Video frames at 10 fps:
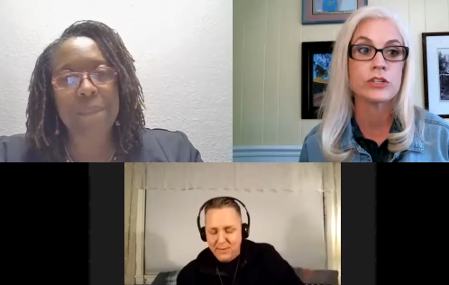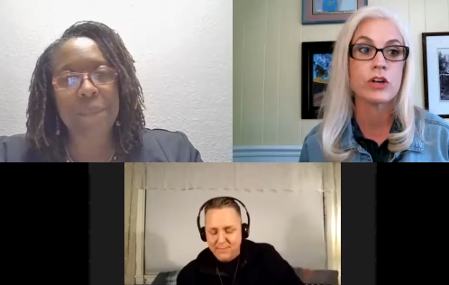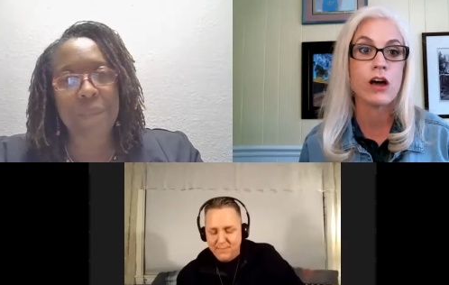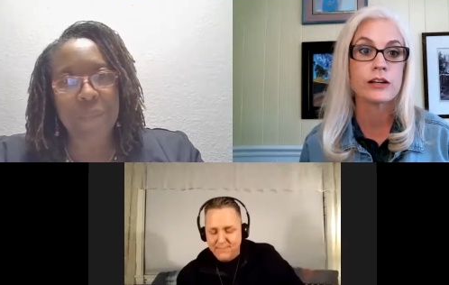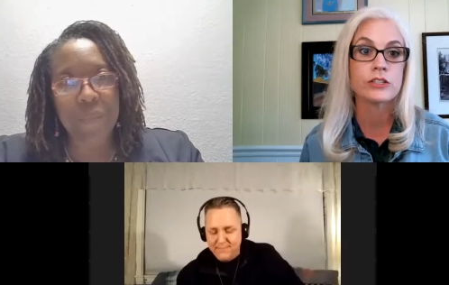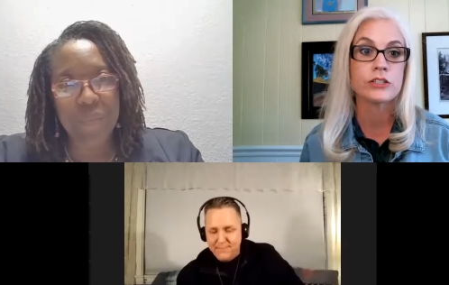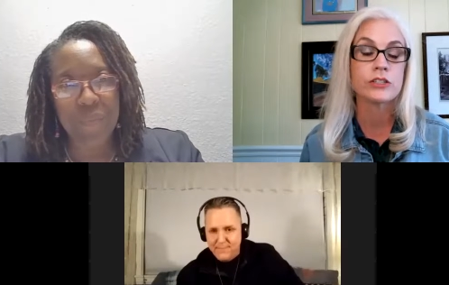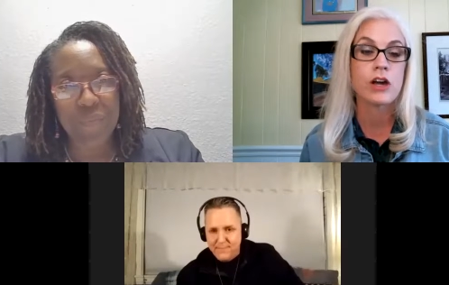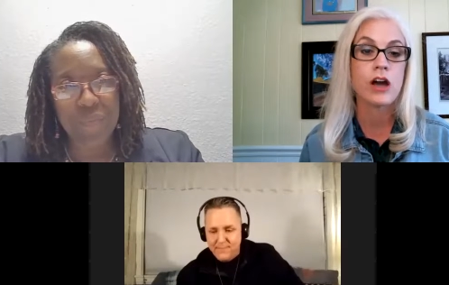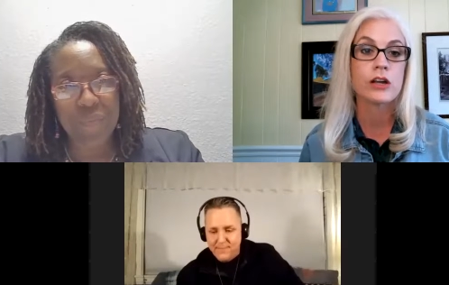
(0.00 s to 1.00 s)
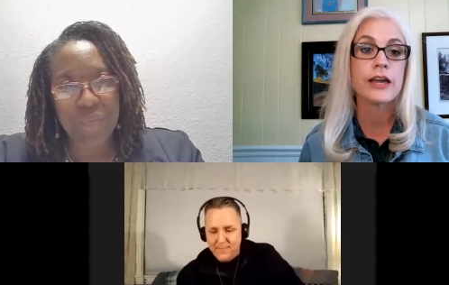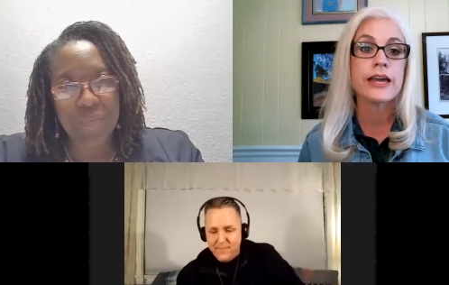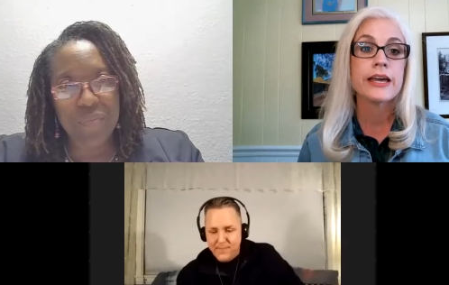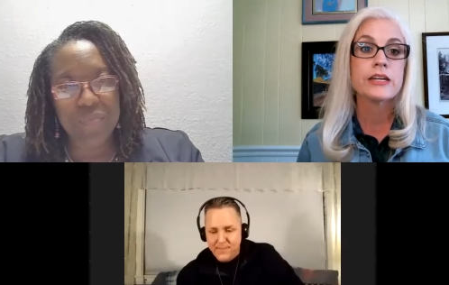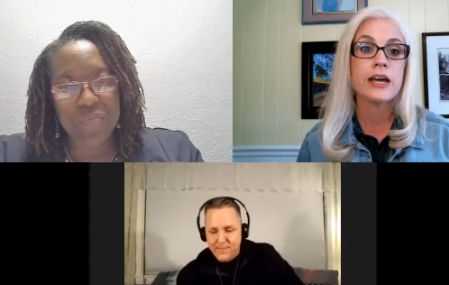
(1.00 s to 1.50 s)
Speaker 1: and talk
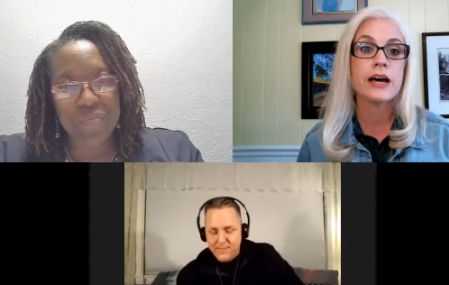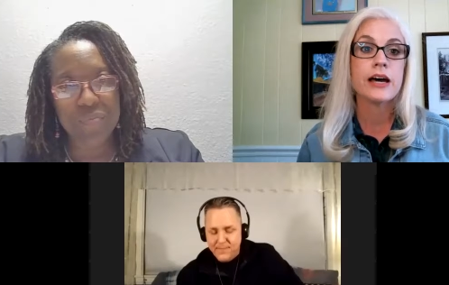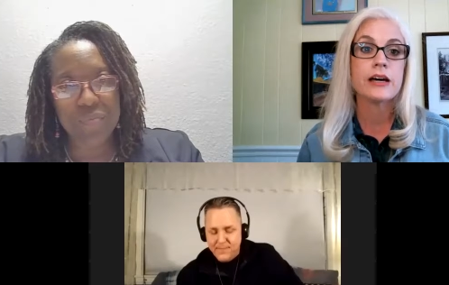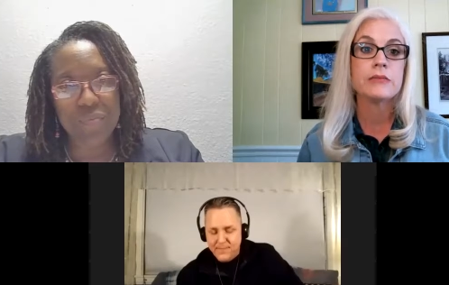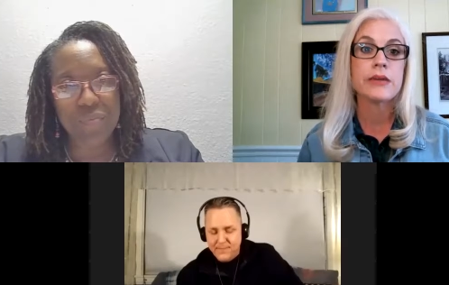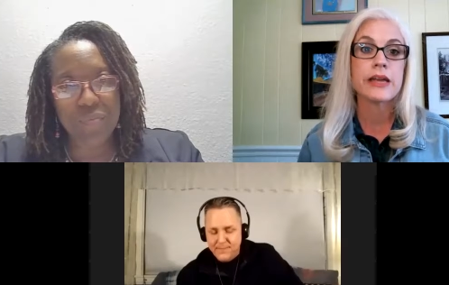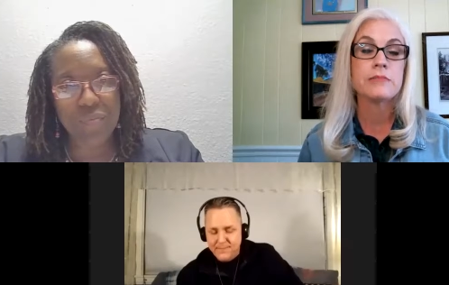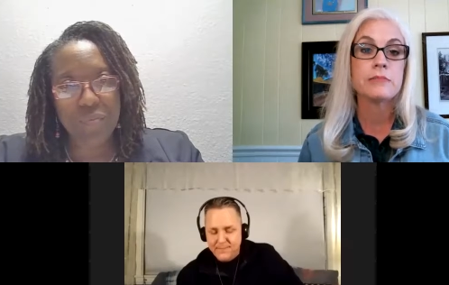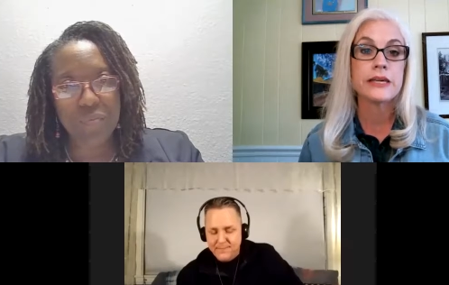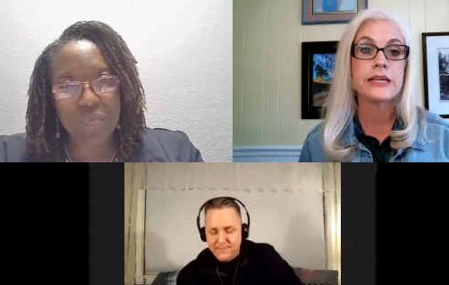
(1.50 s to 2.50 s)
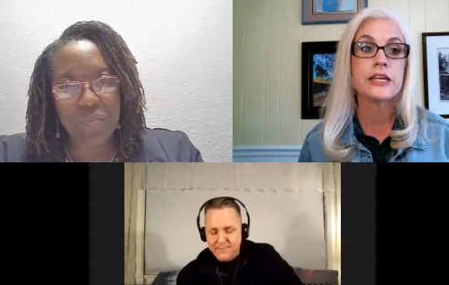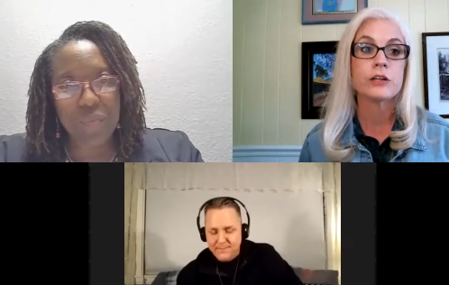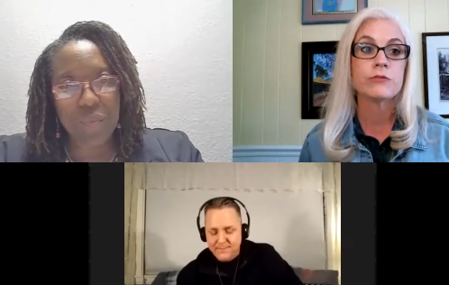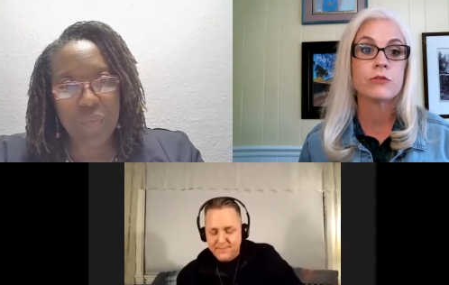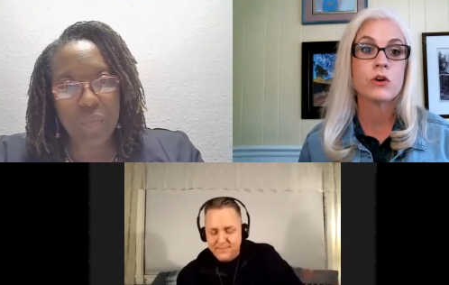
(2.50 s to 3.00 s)
and be
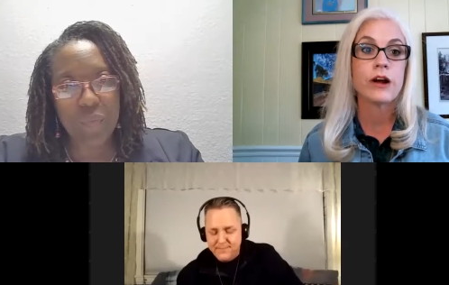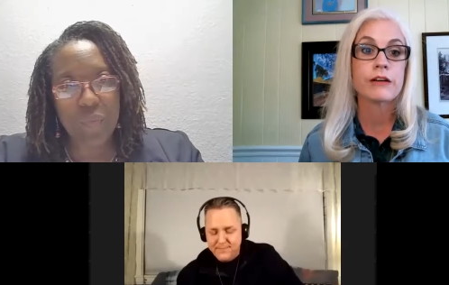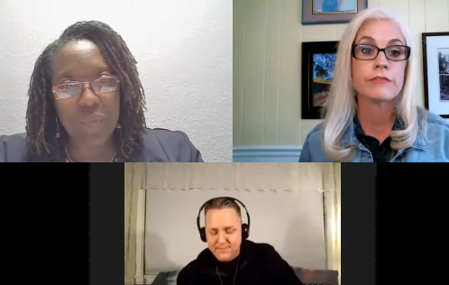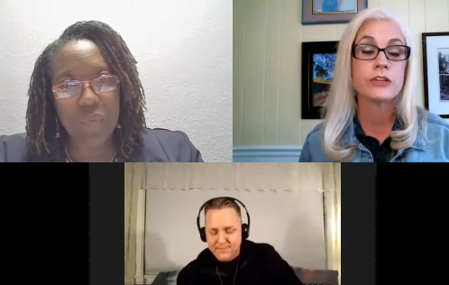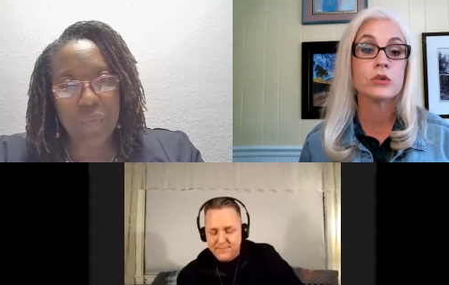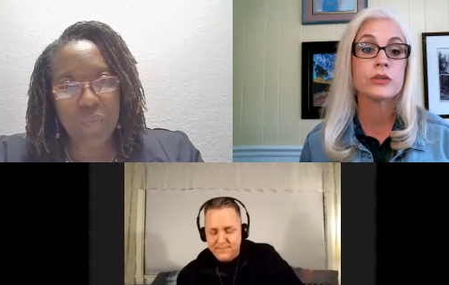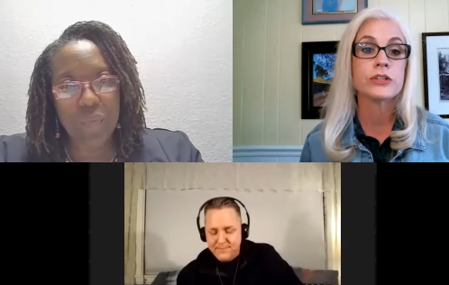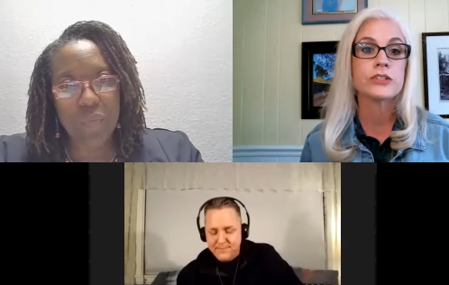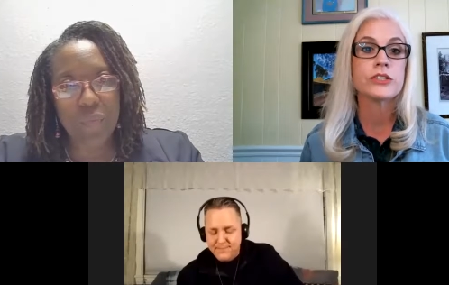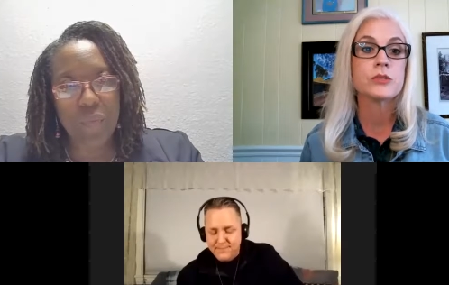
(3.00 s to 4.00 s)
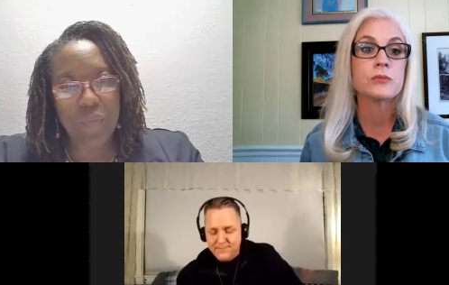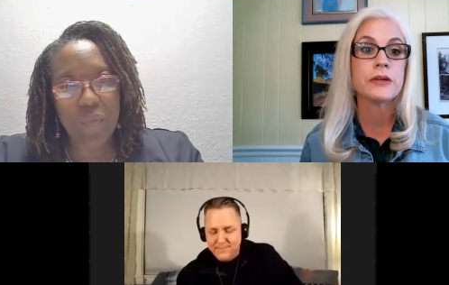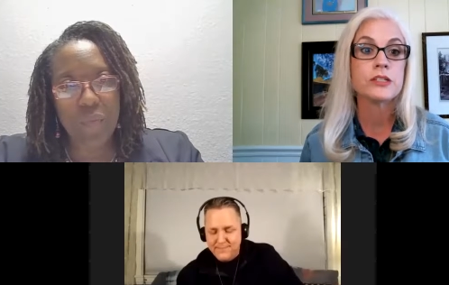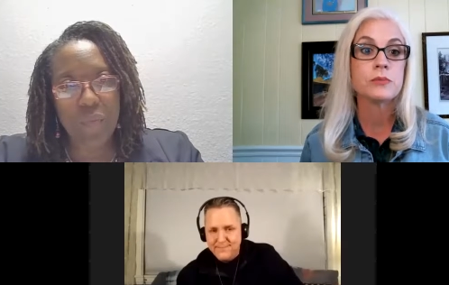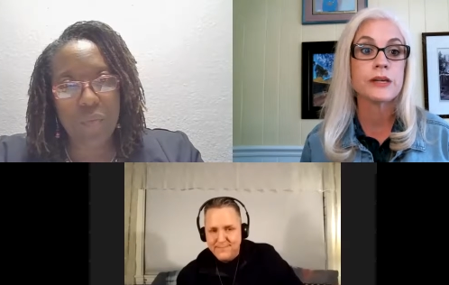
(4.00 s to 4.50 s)
here for our viewers
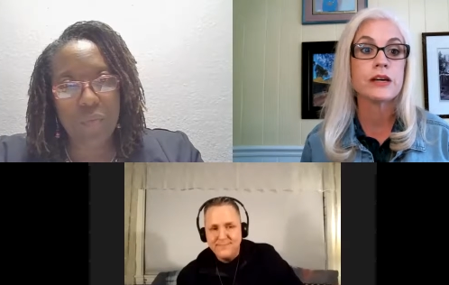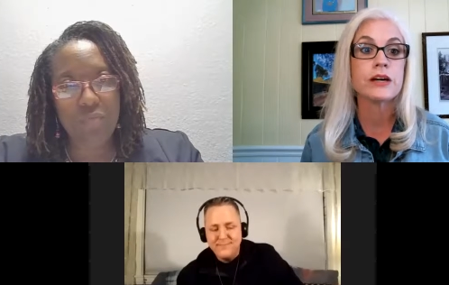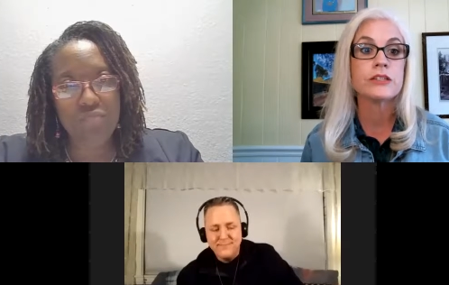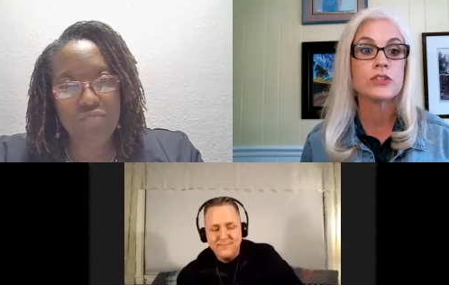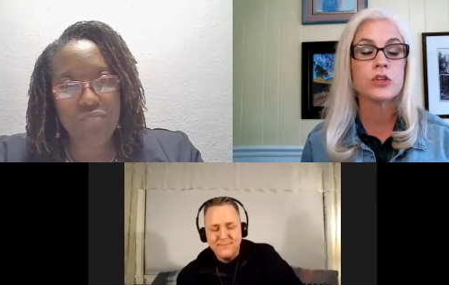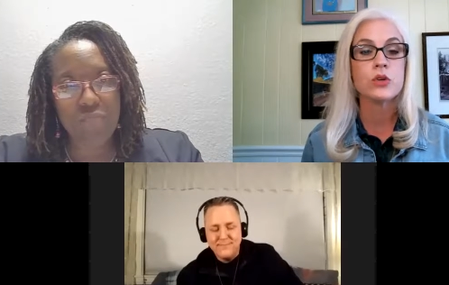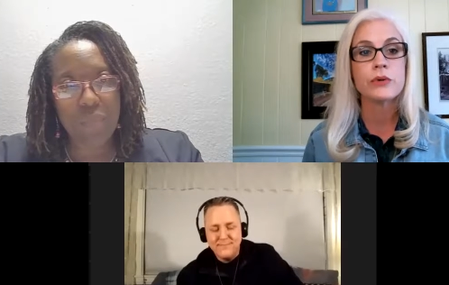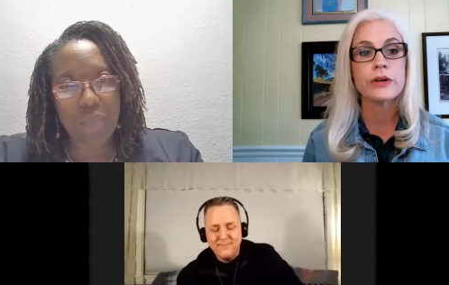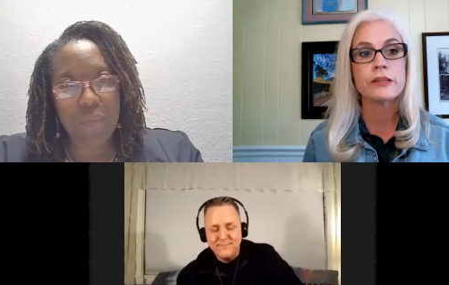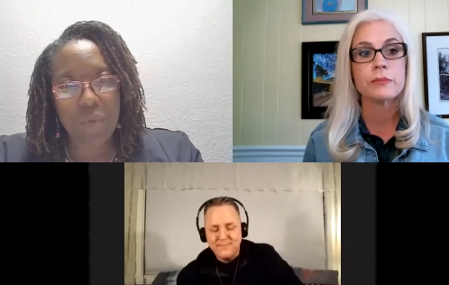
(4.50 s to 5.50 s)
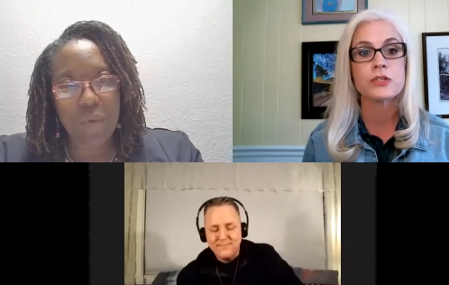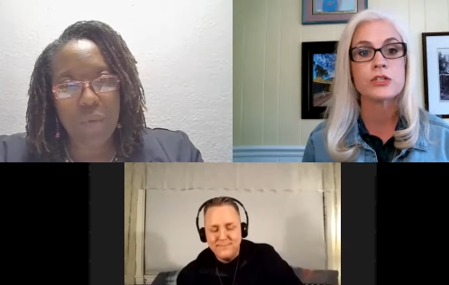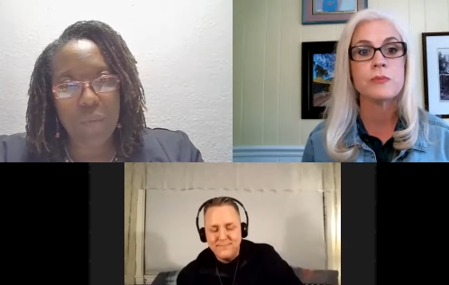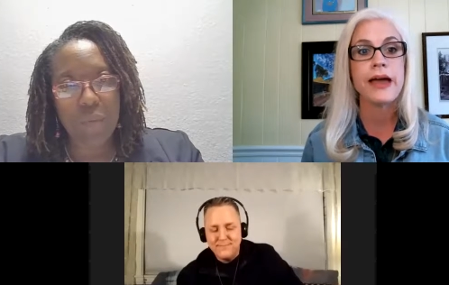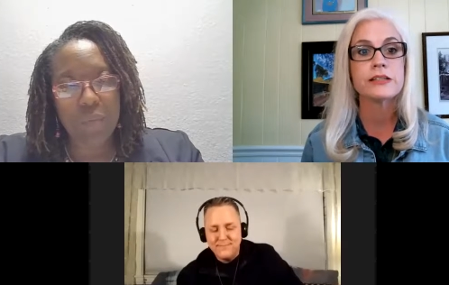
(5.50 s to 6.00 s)
is because you bring the
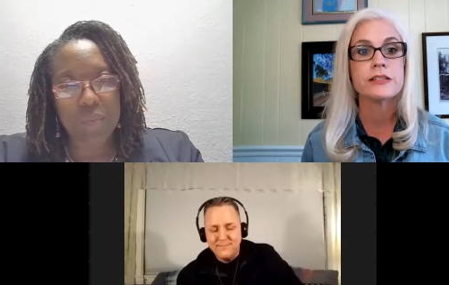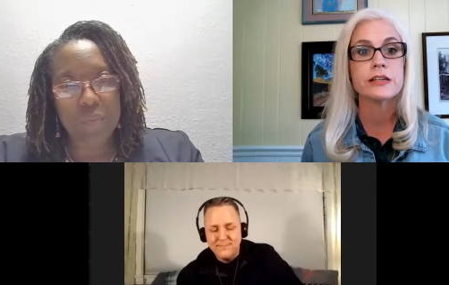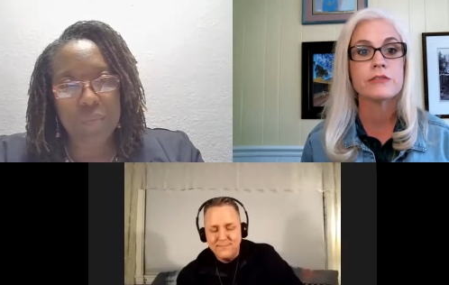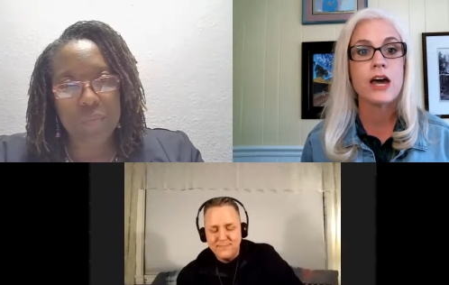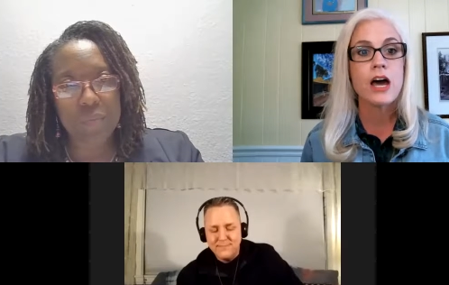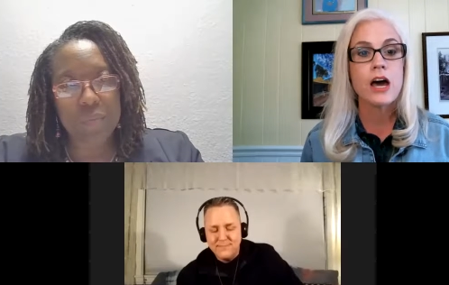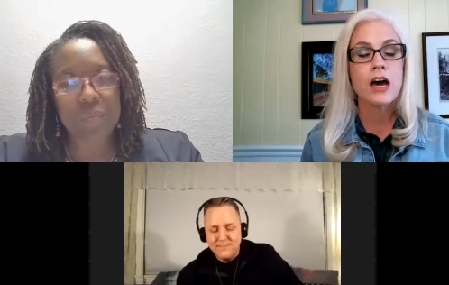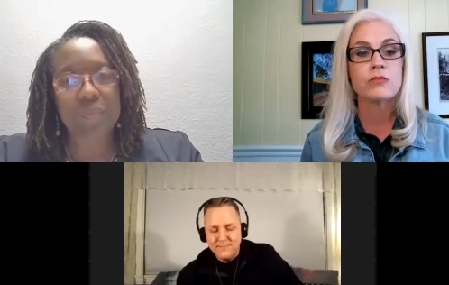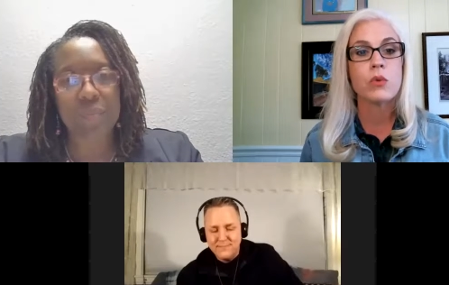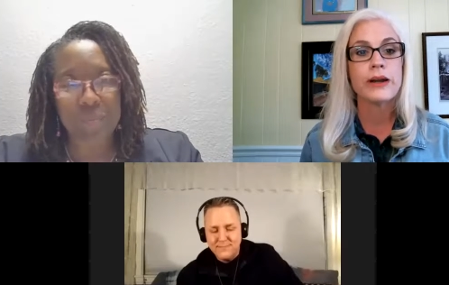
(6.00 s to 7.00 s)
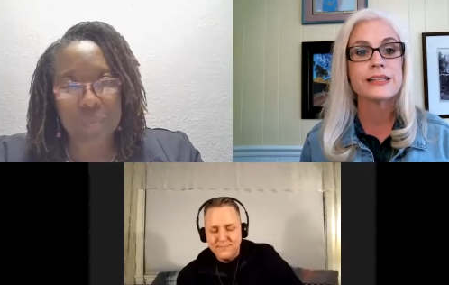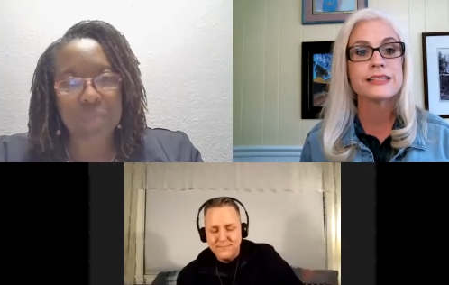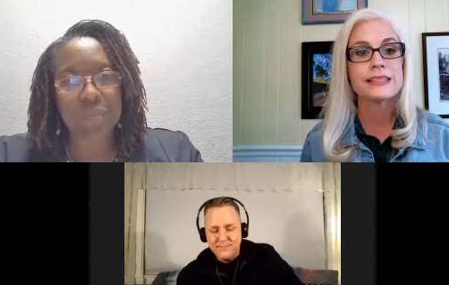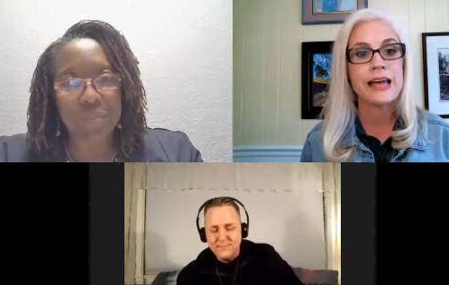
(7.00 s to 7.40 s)
perspective of what it's